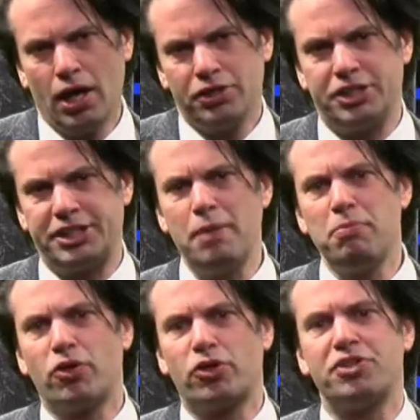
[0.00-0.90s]
The
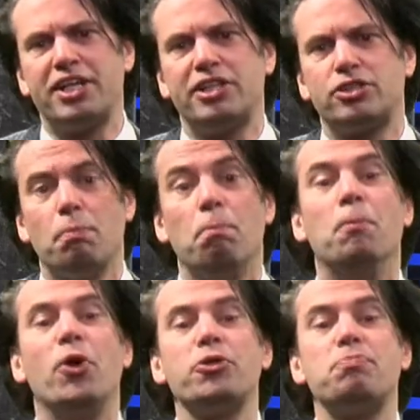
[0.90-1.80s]
chamber contains
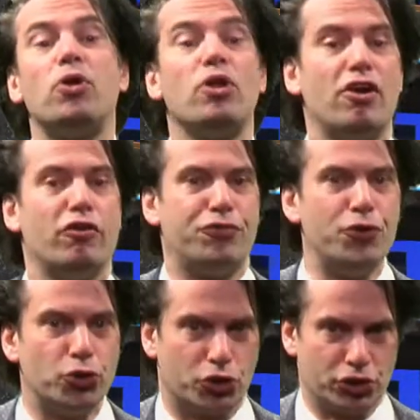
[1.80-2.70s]
multiple
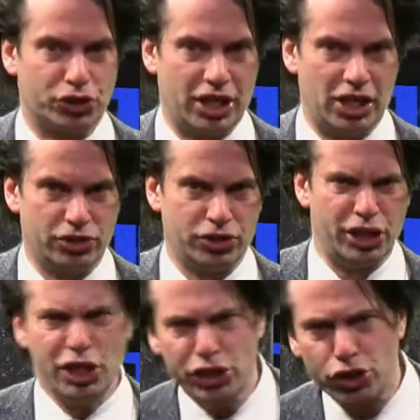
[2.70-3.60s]
effusion cells,
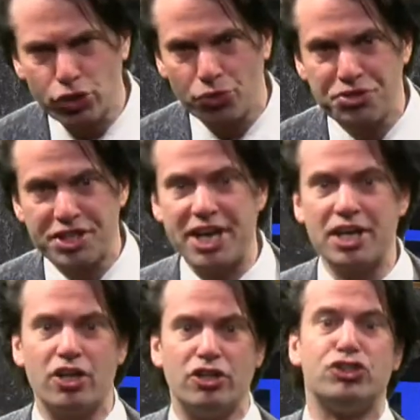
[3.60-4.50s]
each
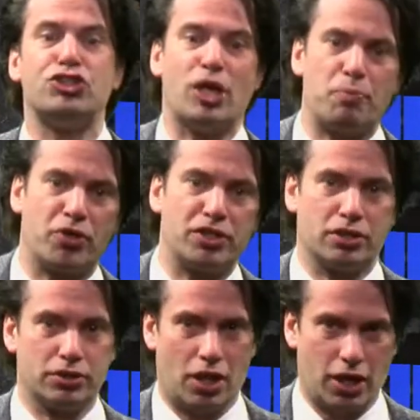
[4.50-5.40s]
containing a separate
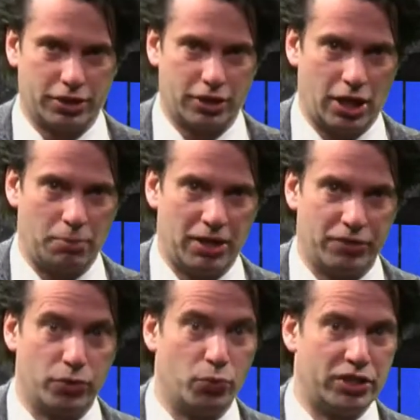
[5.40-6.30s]
target
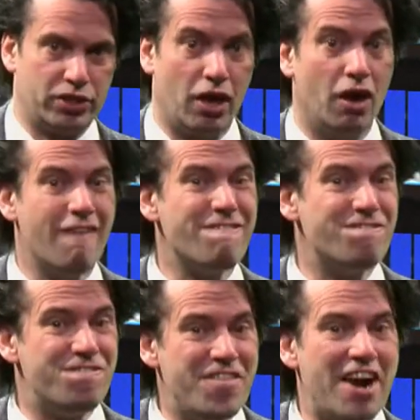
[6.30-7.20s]
element with a
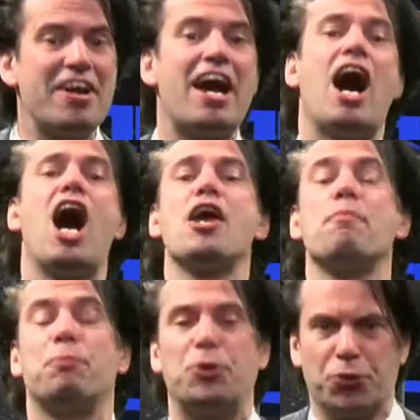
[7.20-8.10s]
very high
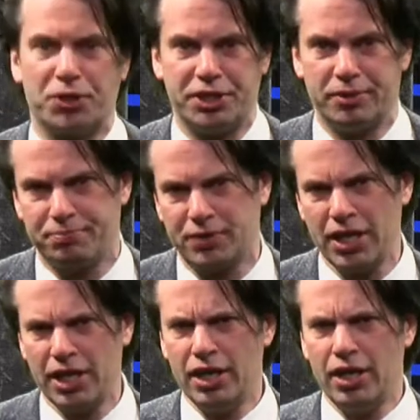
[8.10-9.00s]
purity.
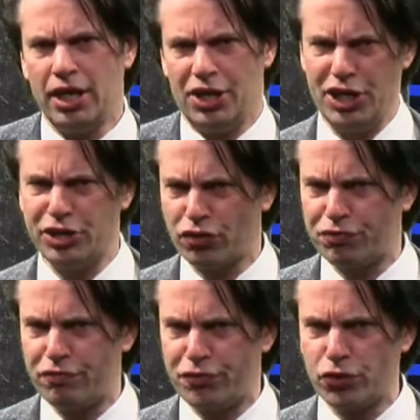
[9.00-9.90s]
Each of
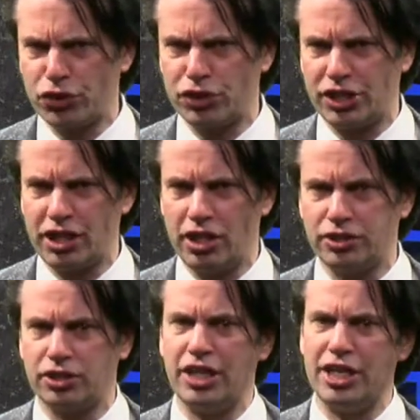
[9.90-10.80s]
the effusion
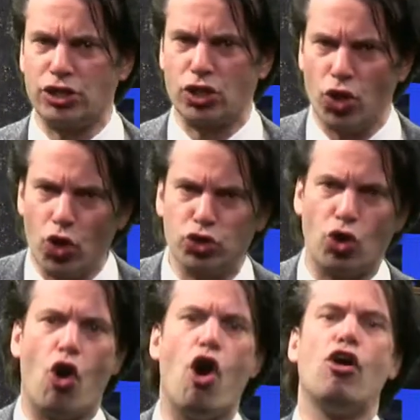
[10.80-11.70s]
cells is closed
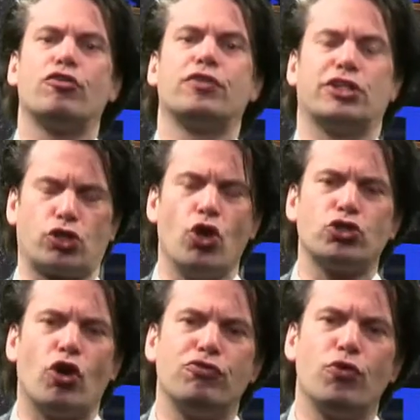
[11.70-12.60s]
off
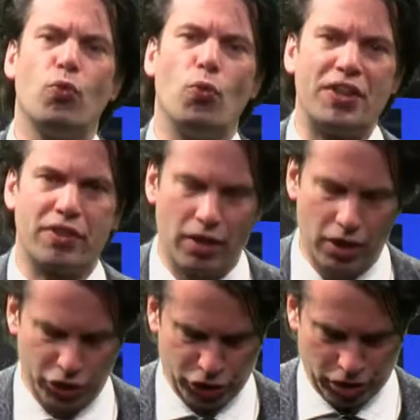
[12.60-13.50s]
with
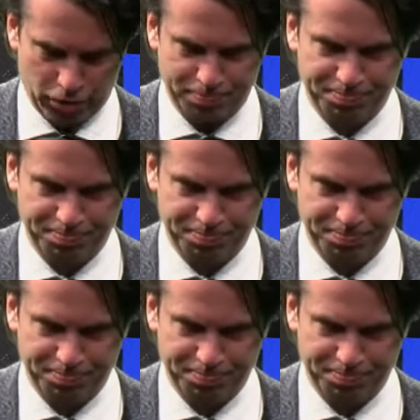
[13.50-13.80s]
a shutter.